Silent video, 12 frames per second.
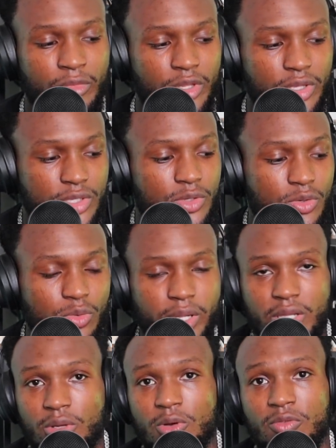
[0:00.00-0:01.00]
you're still
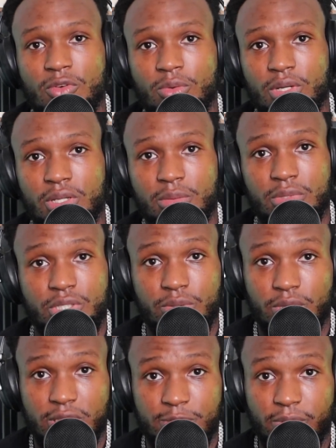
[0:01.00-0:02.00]
weighing over what the
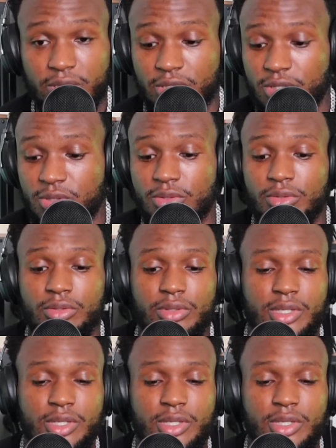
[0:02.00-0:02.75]
commission would expect you to?